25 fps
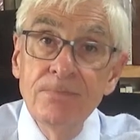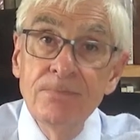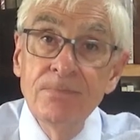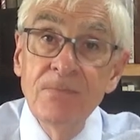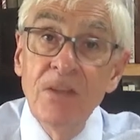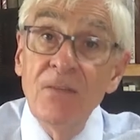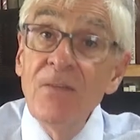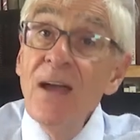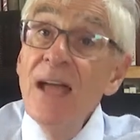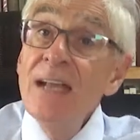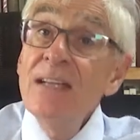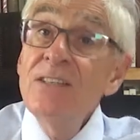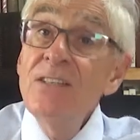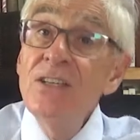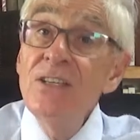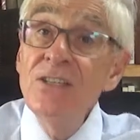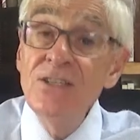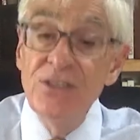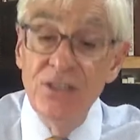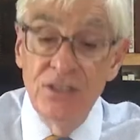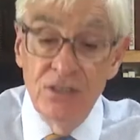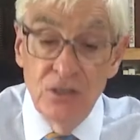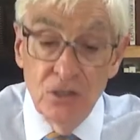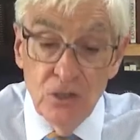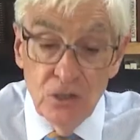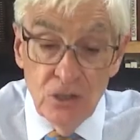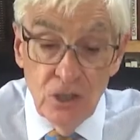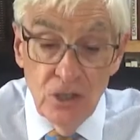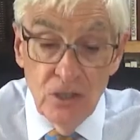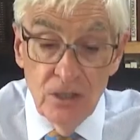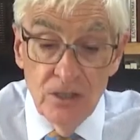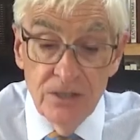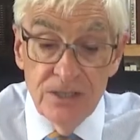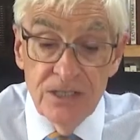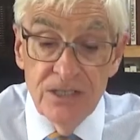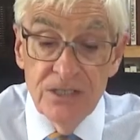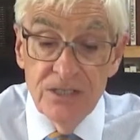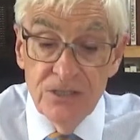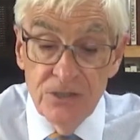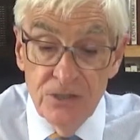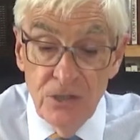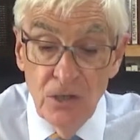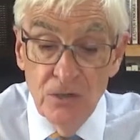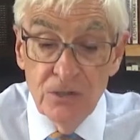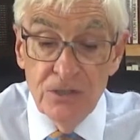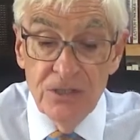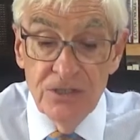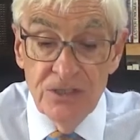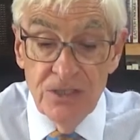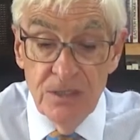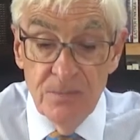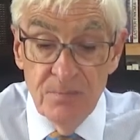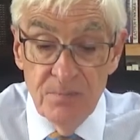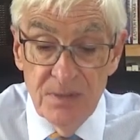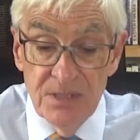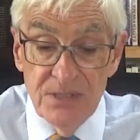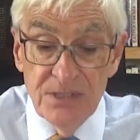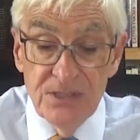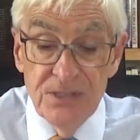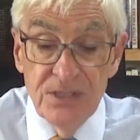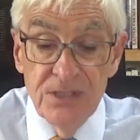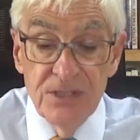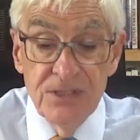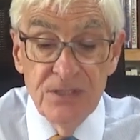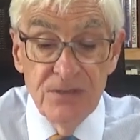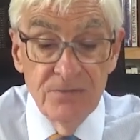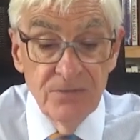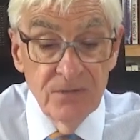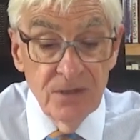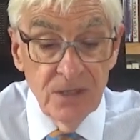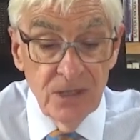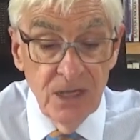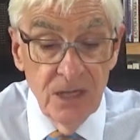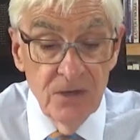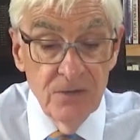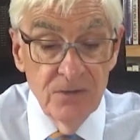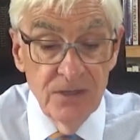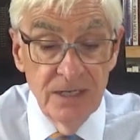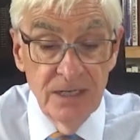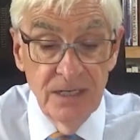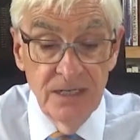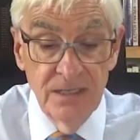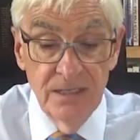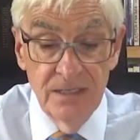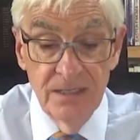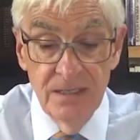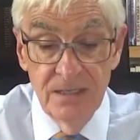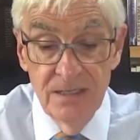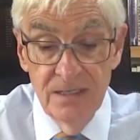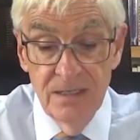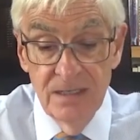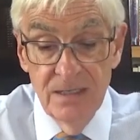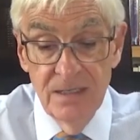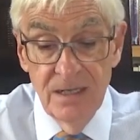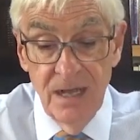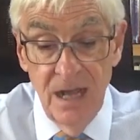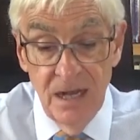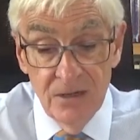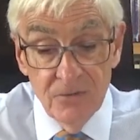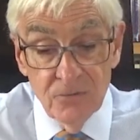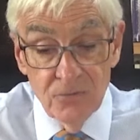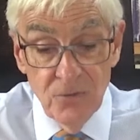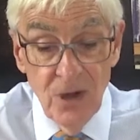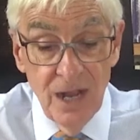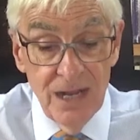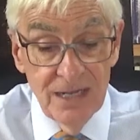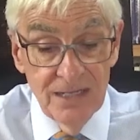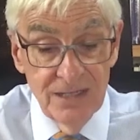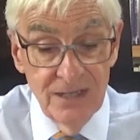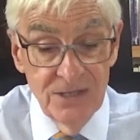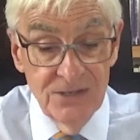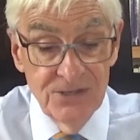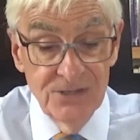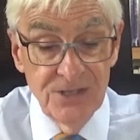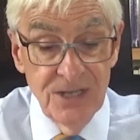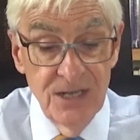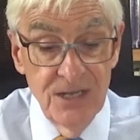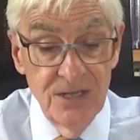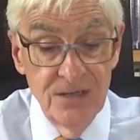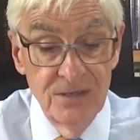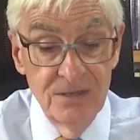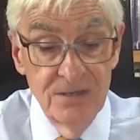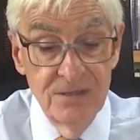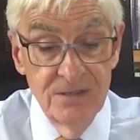The fact is that God is not in the business of cloning, and rightly so.